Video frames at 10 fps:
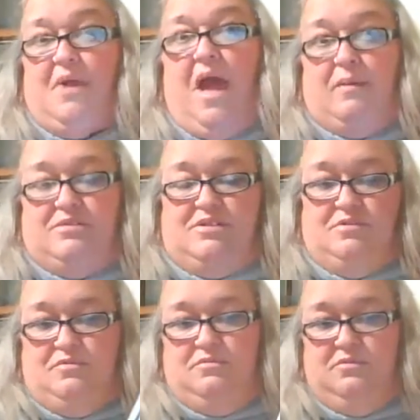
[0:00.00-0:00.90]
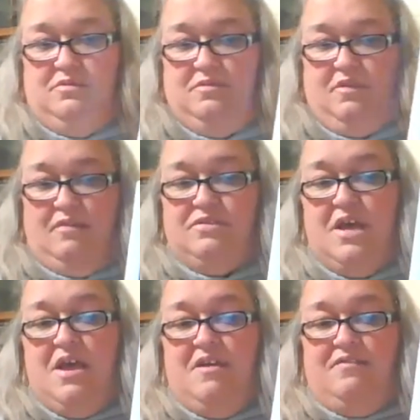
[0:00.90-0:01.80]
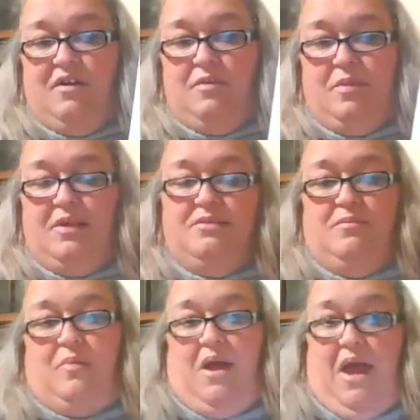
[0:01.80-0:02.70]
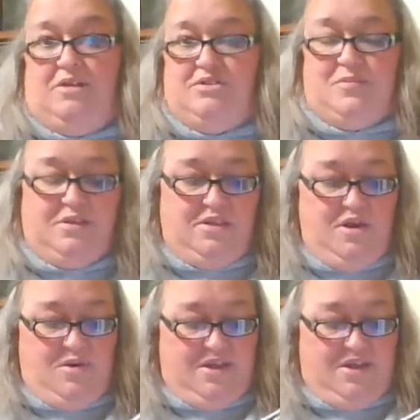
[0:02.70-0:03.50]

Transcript: absolute faves. Fairy Blood by Ashley McLeod.